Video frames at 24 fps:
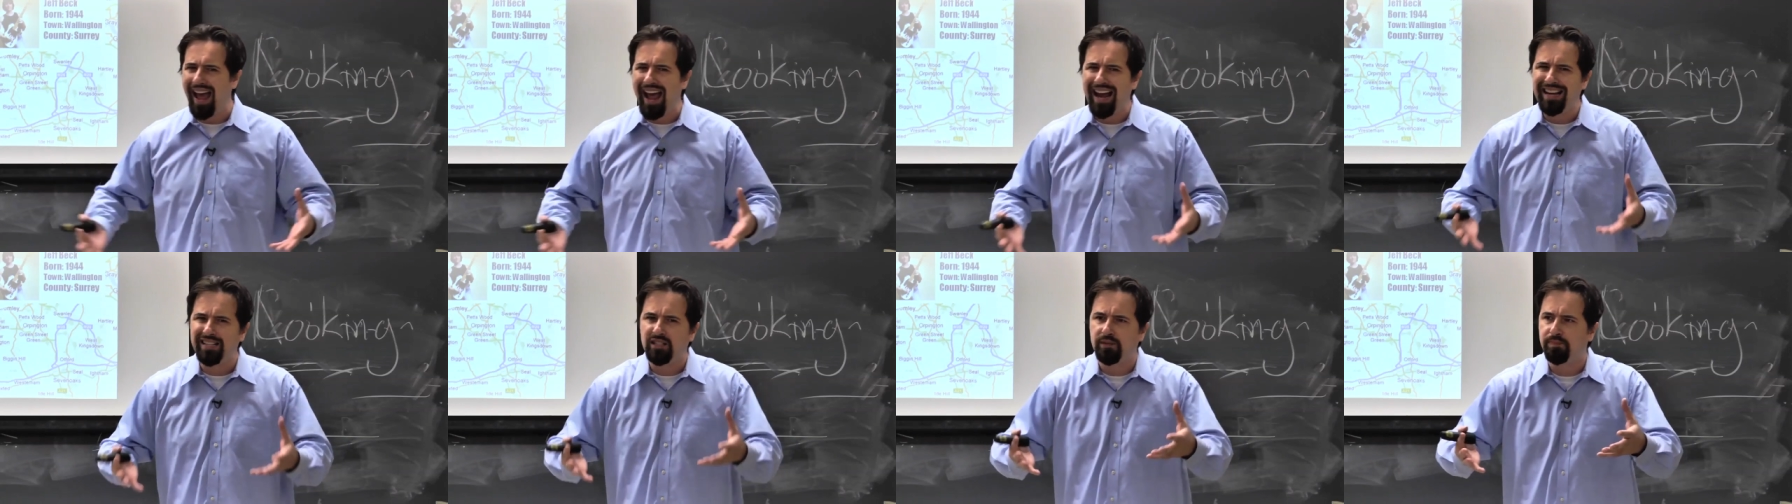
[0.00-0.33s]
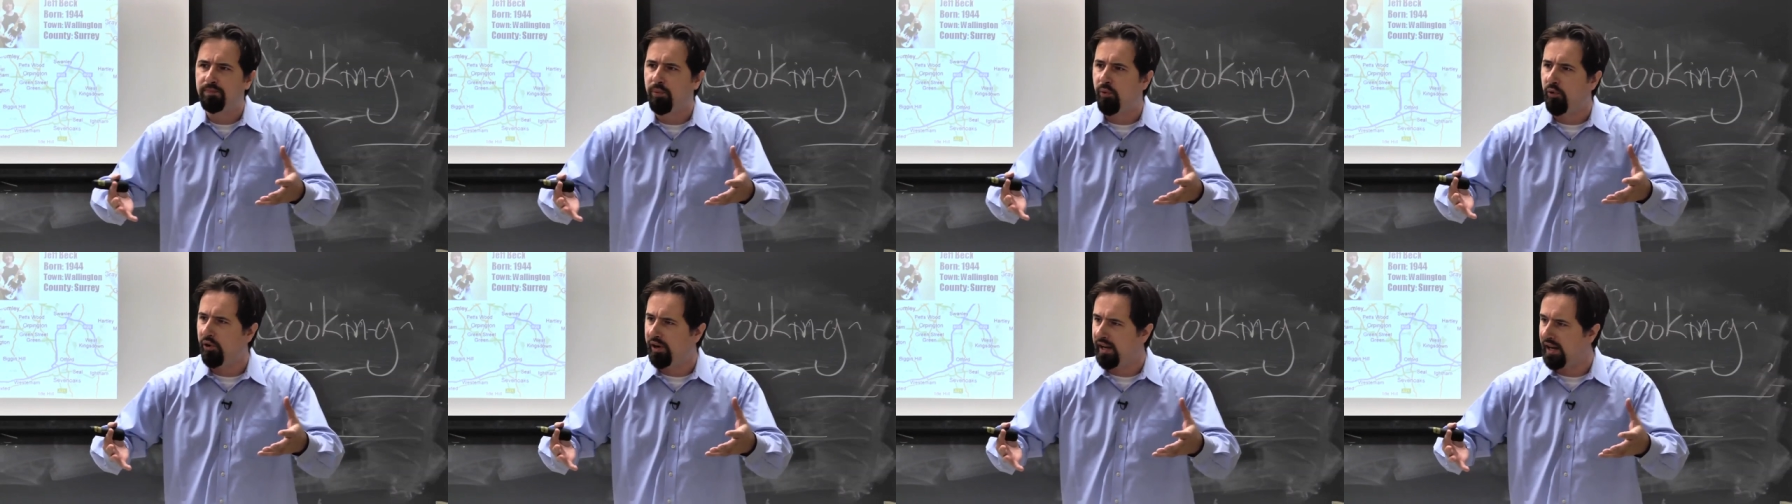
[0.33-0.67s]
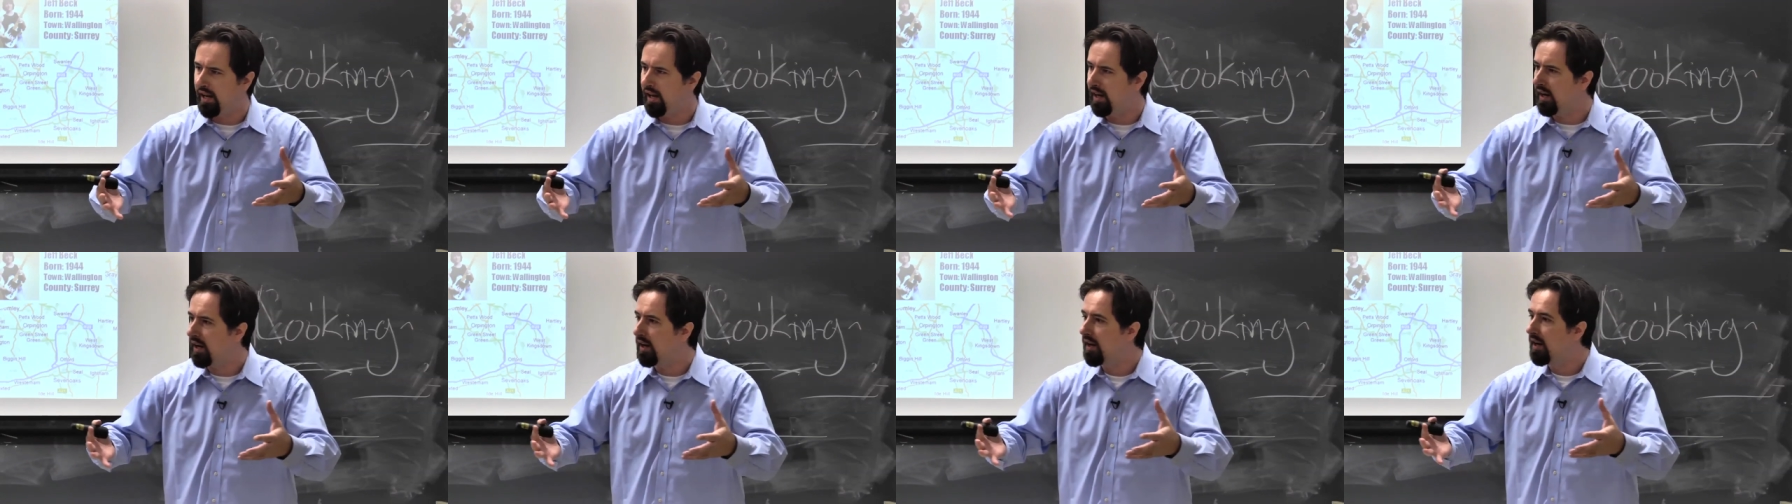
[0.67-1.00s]

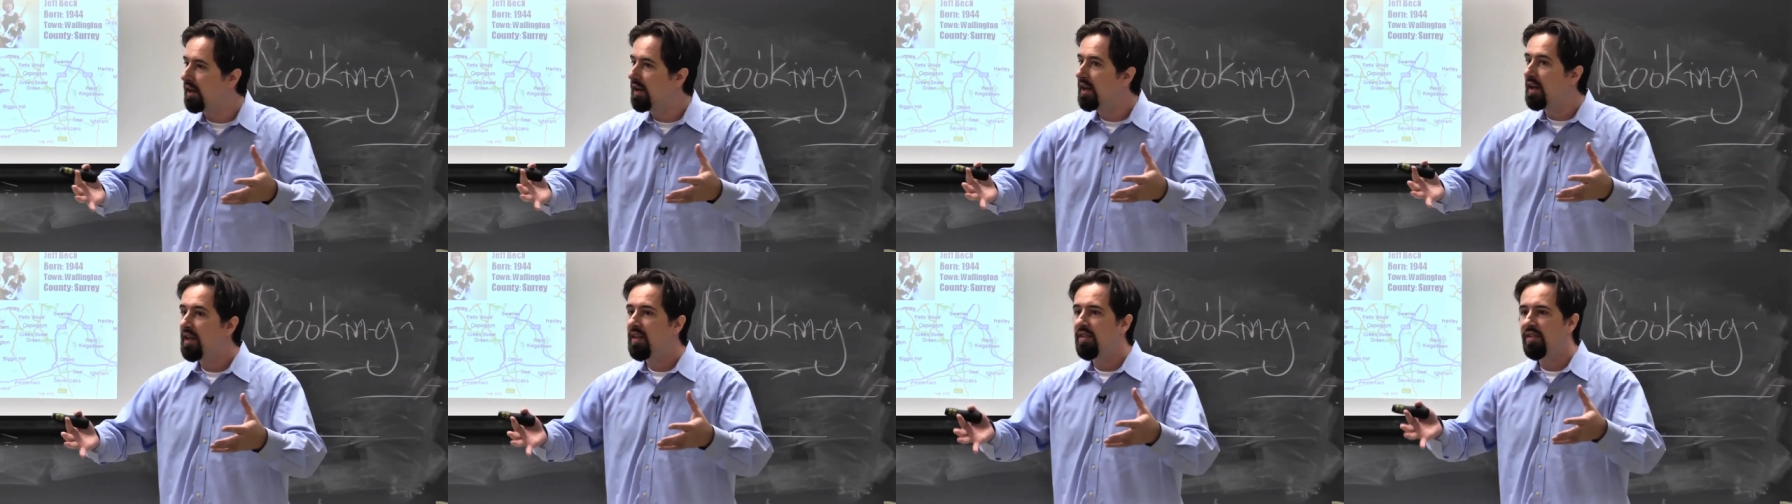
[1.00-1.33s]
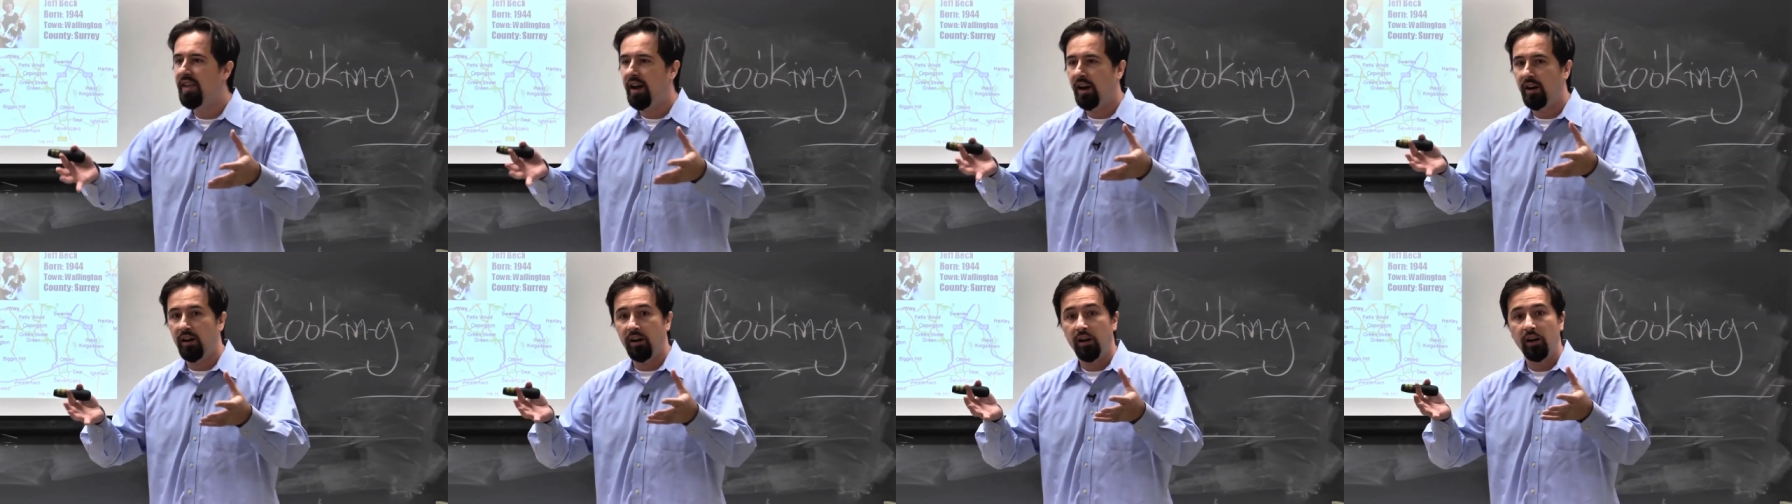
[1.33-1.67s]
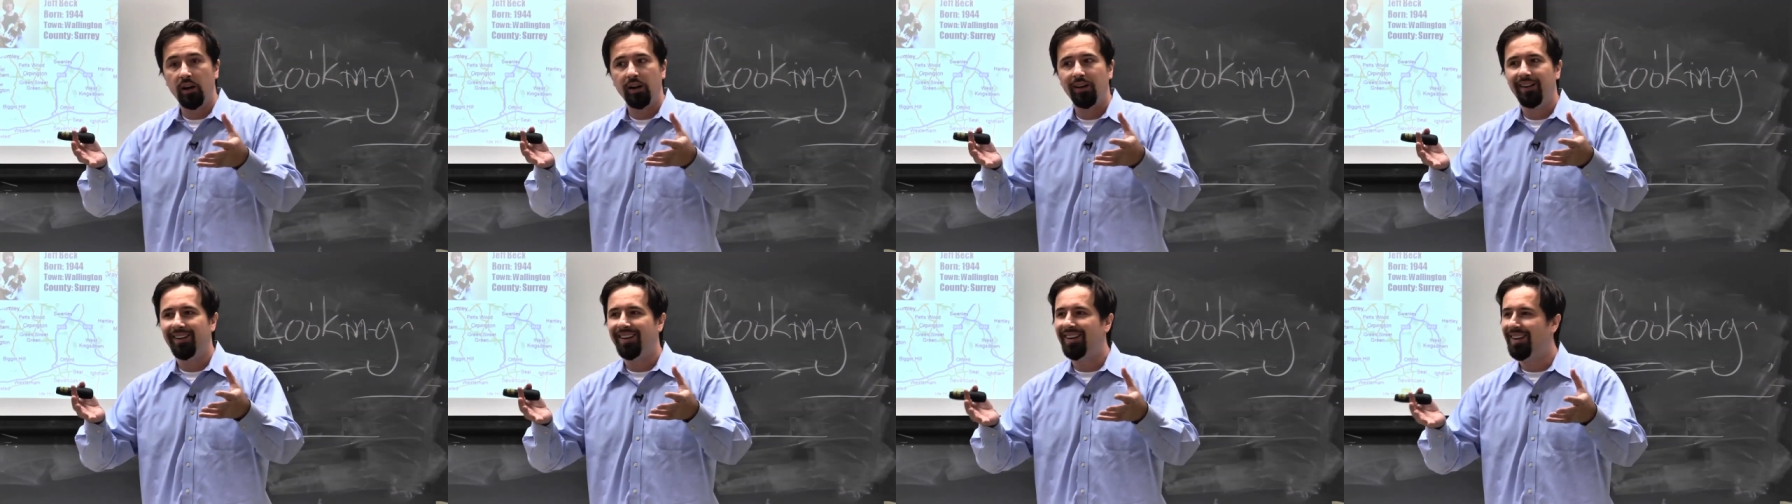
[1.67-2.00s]
exporting
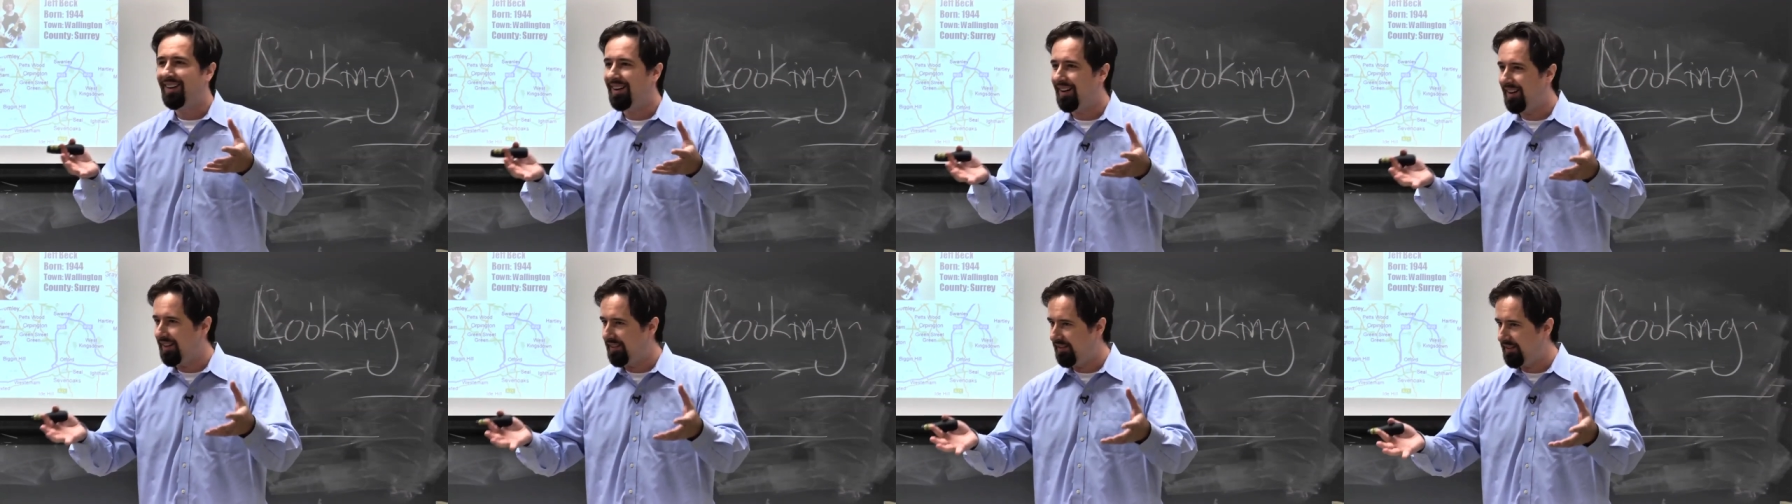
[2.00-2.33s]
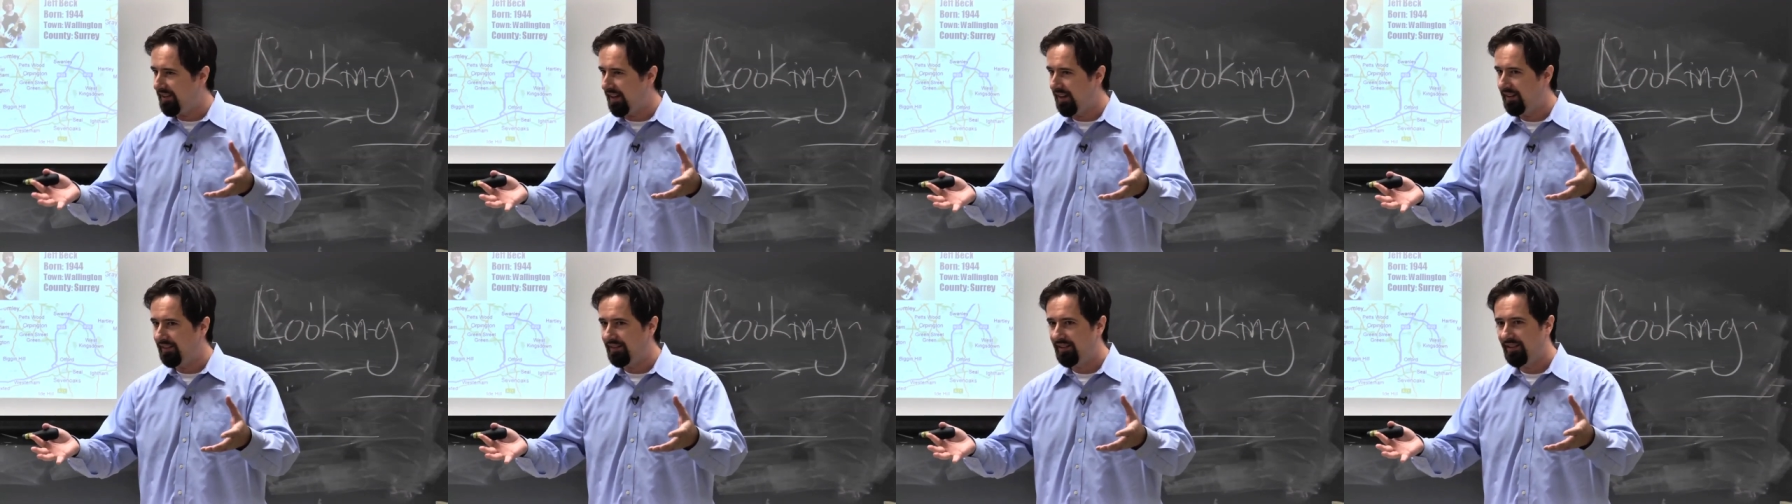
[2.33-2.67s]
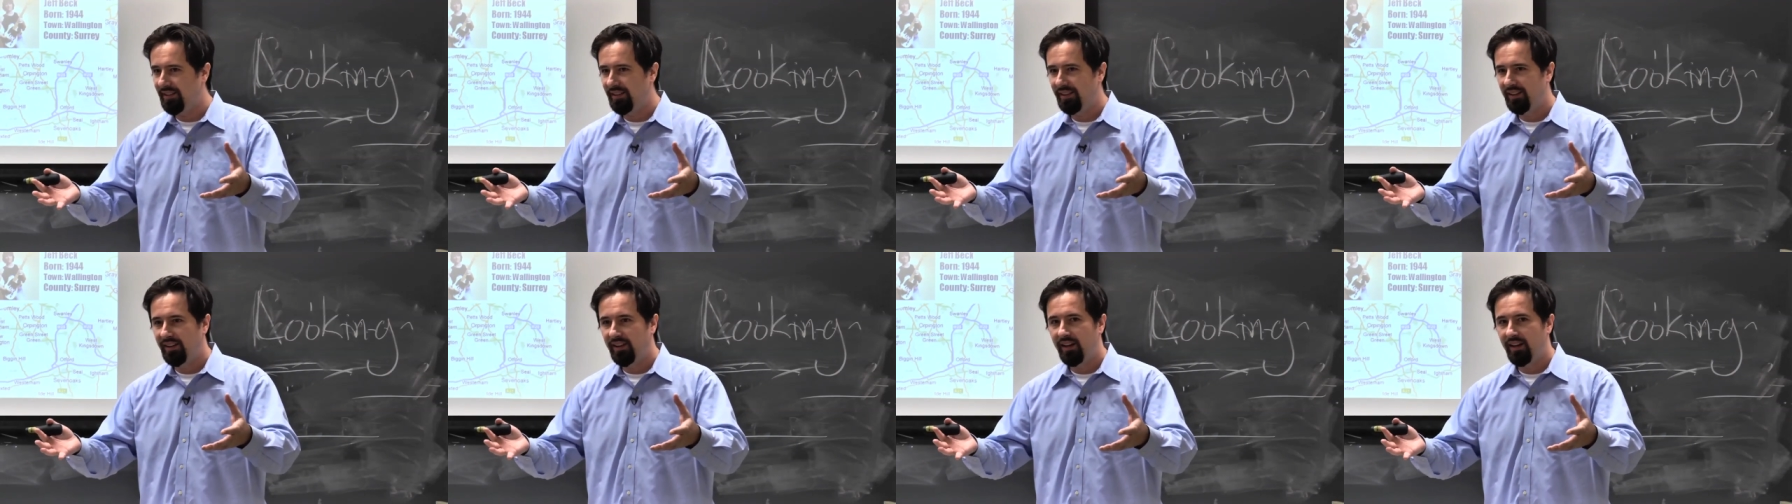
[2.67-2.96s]
their content